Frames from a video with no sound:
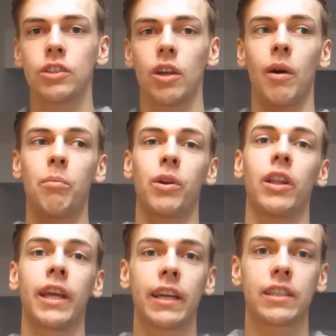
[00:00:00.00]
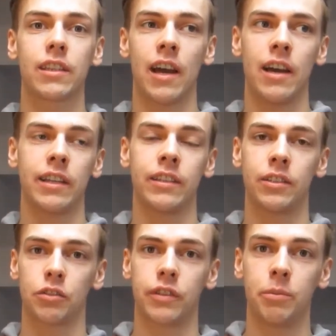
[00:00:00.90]
so I'll put a link to that in
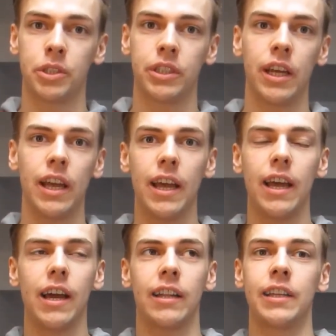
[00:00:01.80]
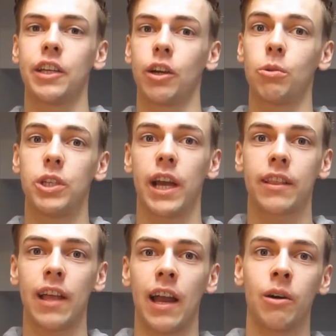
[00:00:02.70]
the description, and then you can go
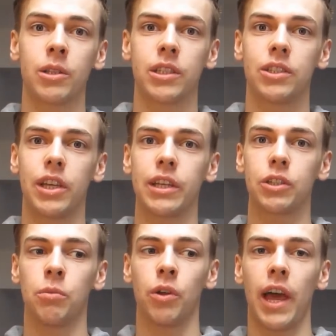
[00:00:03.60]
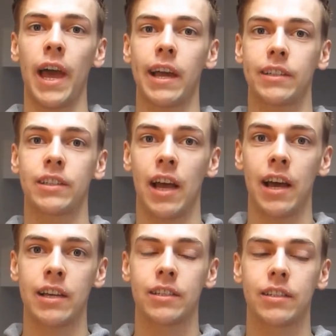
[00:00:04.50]
check that out and see some other
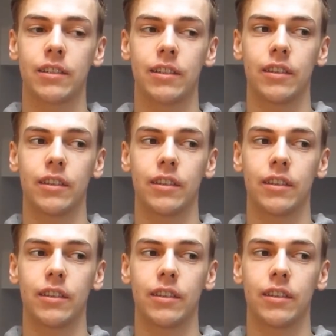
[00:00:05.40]
exercise